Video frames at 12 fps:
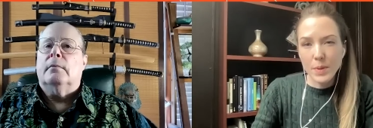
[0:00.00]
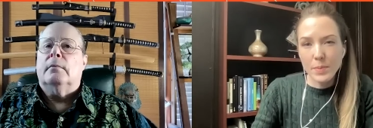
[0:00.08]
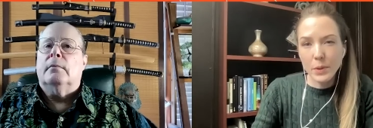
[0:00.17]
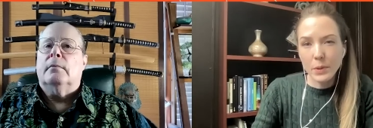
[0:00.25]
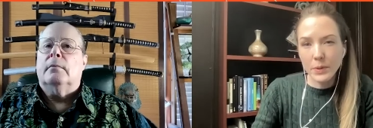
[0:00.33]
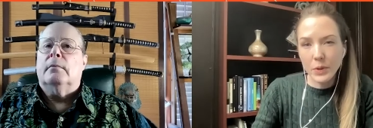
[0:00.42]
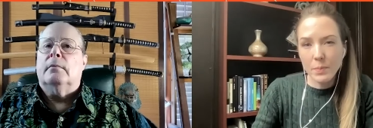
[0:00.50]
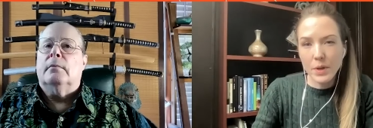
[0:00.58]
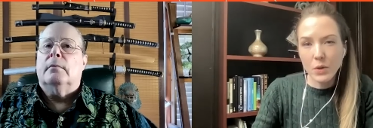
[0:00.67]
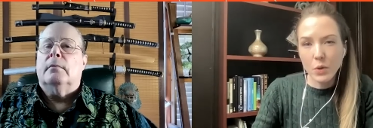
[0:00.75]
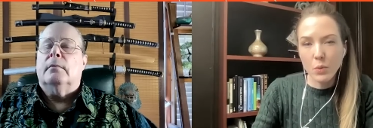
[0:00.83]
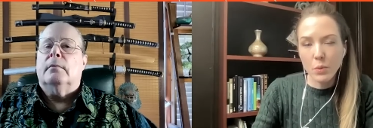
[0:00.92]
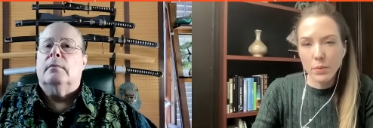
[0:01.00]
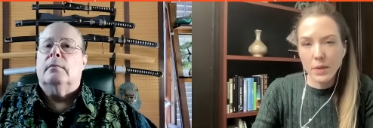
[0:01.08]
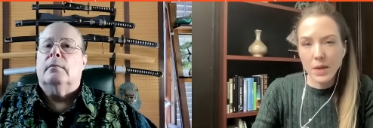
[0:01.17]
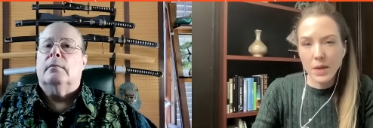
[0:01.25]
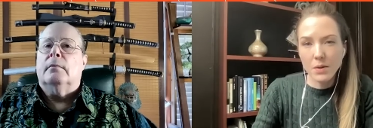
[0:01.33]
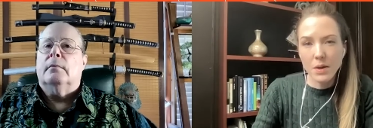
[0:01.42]
Speaker 1: people a little bit who
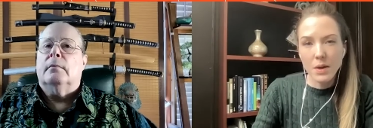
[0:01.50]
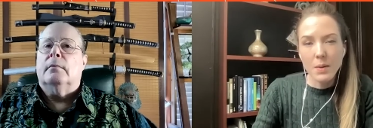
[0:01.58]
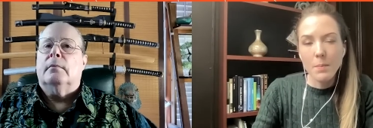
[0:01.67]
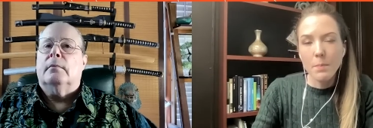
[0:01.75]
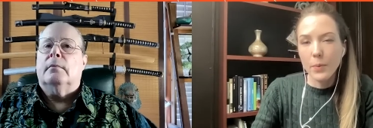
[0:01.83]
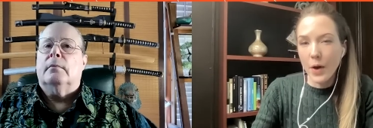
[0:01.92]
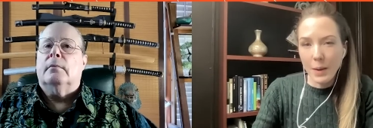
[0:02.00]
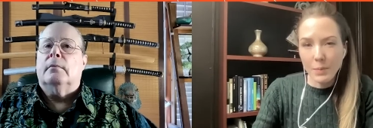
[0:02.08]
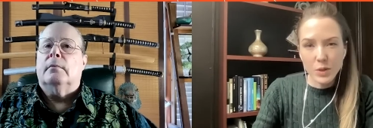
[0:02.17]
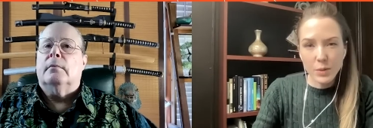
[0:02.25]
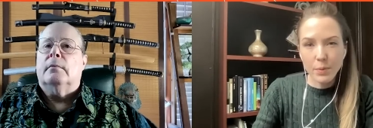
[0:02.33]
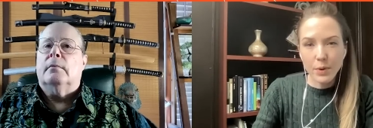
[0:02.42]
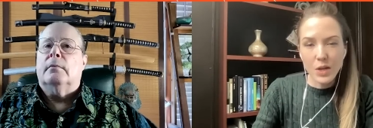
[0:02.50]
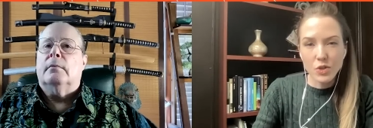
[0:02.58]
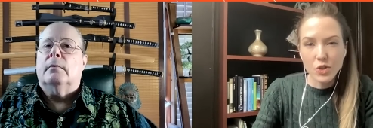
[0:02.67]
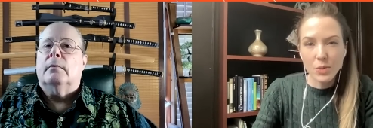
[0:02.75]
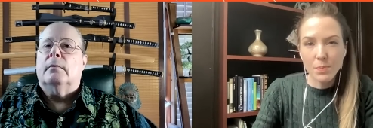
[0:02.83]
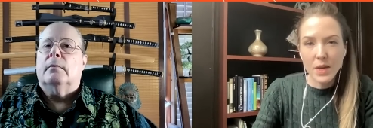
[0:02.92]
think perhaps the price
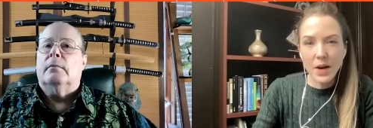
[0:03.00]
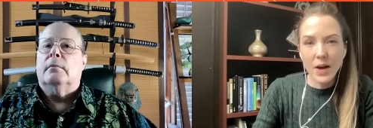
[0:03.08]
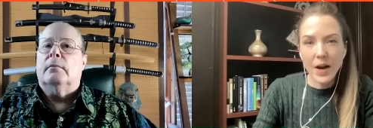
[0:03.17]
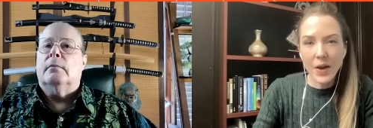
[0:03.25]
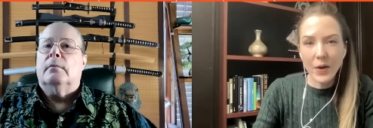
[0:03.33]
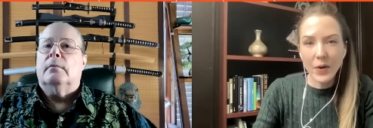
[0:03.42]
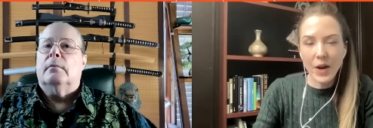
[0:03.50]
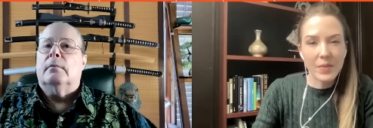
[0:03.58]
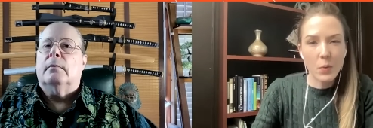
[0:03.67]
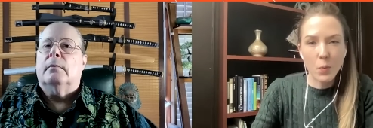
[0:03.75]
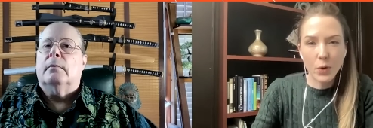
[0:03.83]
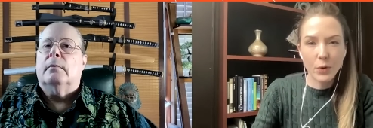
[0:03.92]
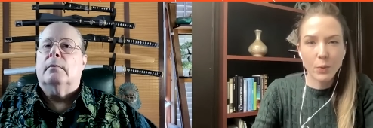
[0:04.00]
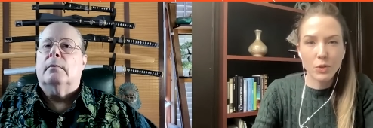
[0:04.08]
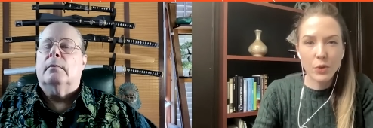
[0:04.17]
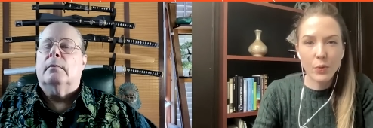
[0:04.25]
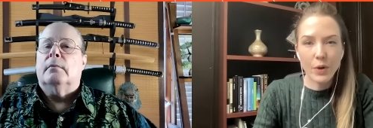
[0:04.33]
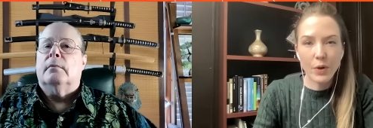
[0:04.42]
should be higher and they wonder what's
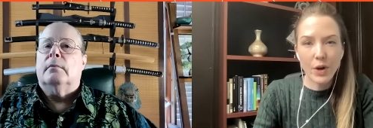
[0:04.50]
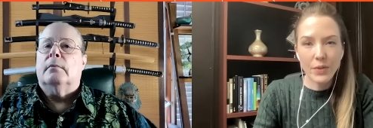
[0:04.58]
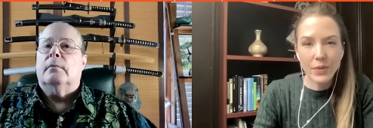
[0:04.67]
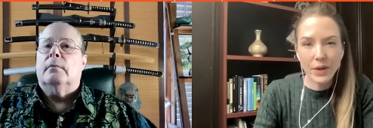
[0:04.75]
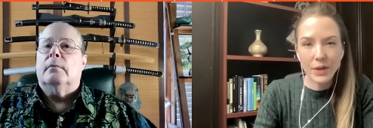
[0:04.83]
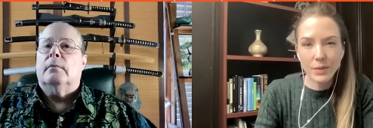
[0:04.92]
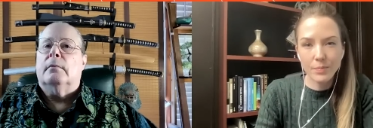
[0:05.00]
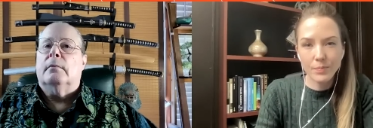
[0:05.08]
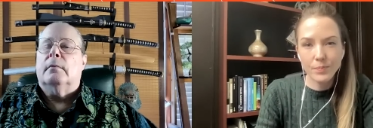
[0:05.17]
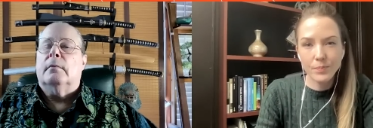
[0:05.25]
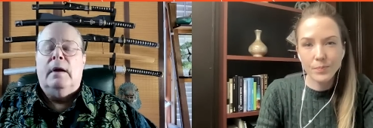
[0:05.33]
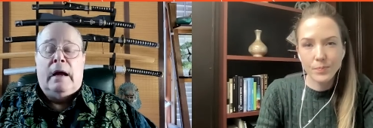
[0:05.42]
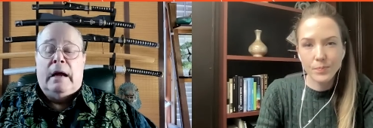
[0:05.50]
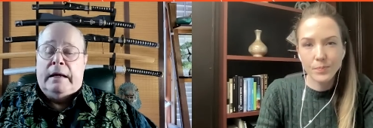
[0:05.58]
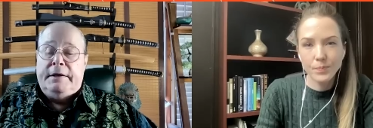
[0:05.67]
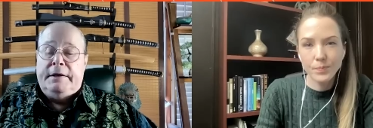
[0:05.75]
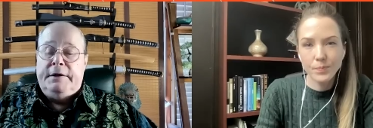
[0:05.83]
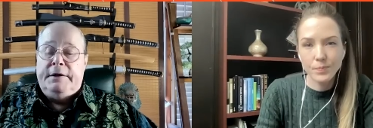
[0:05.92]
going on there.
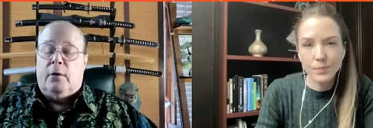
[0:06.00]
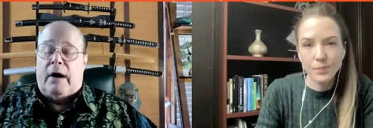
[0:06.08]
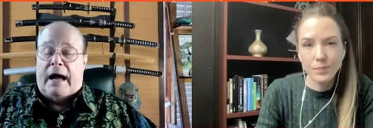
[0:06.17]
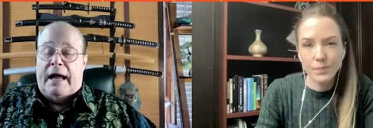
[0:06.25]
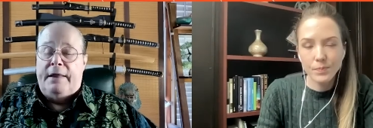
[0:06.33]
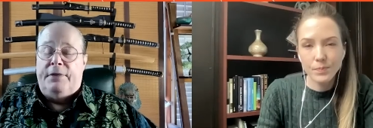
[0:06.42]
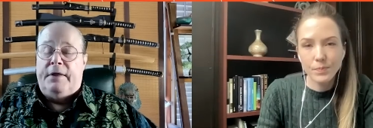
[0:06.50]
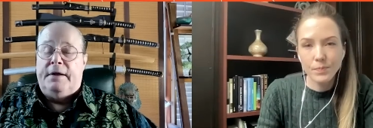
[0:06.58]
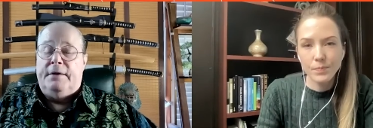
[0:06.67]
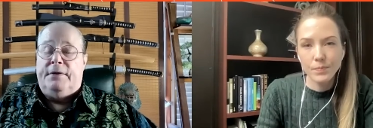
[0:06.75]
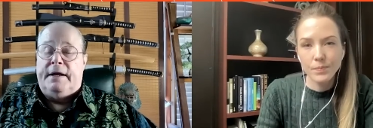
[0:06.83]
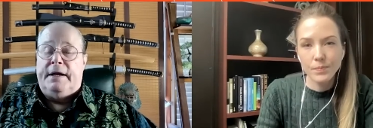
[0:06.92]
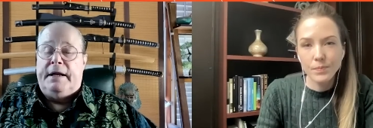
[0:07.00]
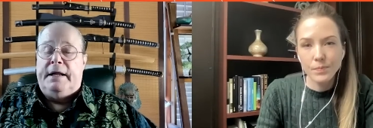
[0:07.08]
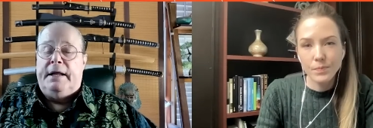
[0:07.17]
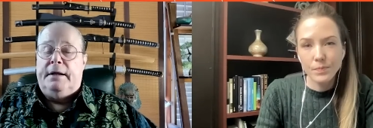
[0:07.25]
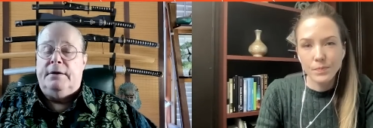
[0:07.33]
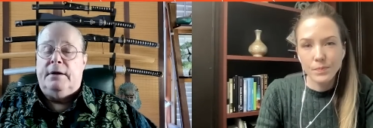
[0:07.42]
Speaker 2: You know, I think that
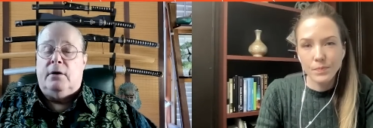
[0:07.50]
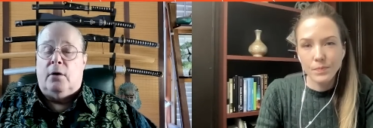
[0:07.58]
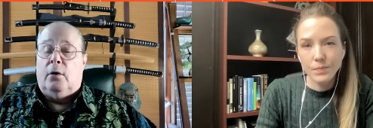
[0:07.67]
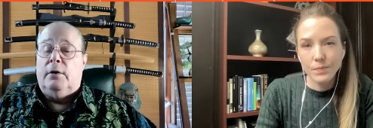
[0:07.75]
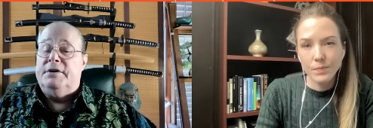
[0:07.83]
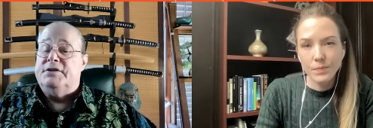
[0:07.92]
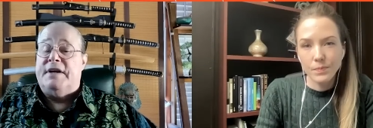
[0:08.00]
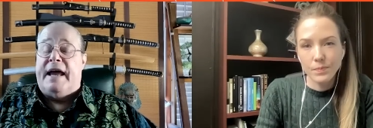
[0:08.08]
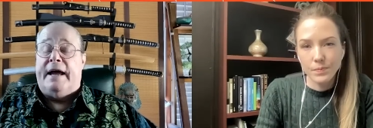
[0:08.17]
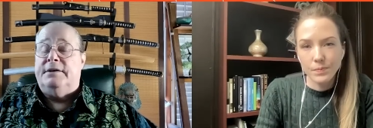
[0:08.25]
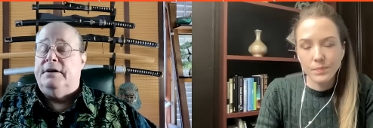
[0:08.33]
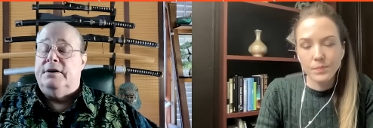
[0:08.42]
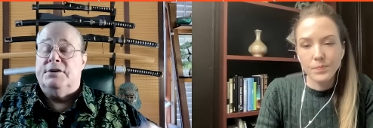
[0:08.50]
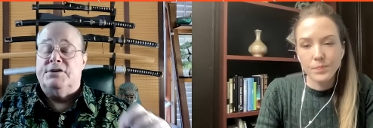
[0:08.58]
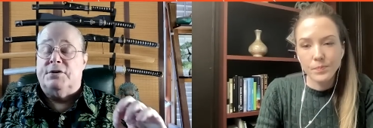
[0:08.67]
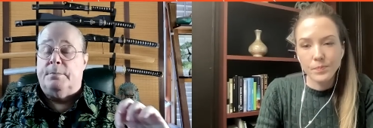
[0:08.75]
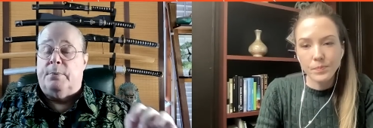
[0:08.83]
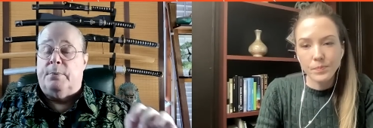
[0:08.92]
it gold is acting in a
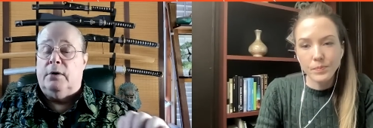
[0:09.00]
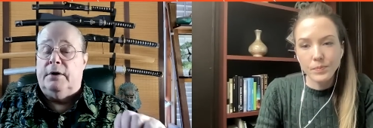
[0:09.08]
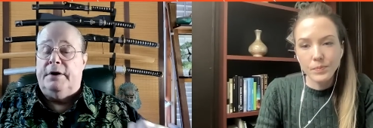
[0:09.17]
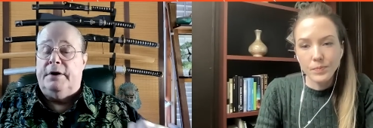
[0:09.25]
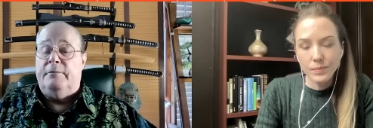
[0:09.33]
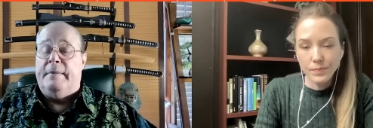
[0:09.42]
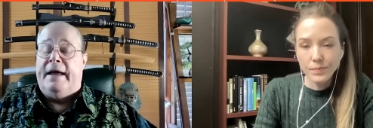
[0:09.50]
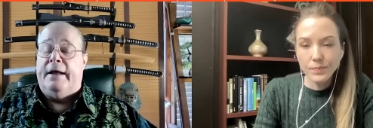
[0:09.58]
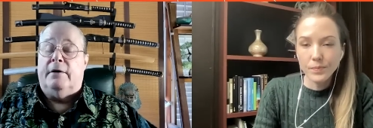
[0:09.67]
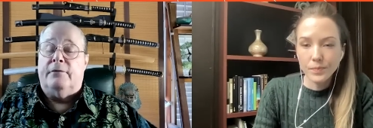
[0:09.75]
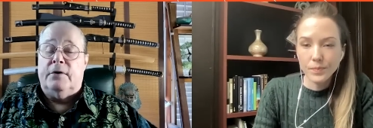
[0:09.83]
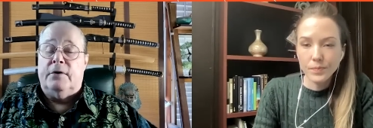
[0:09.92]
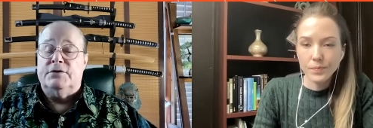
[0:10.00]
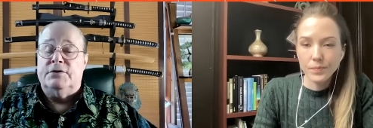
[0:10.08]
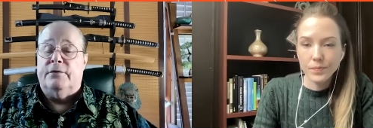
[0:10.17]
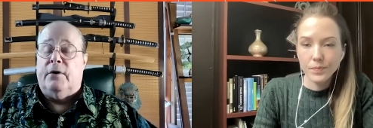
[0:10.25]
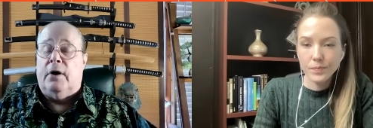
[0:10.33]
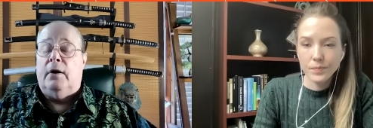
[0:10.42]
superlative manner. First of
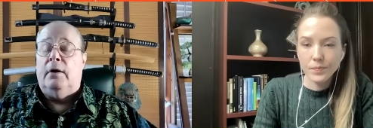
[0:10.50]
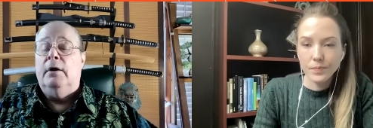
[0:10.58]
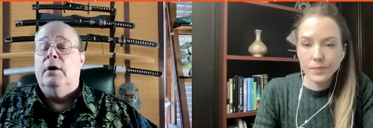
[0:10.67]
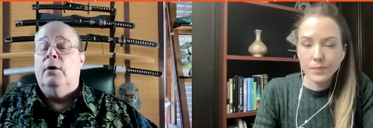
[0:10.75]
all,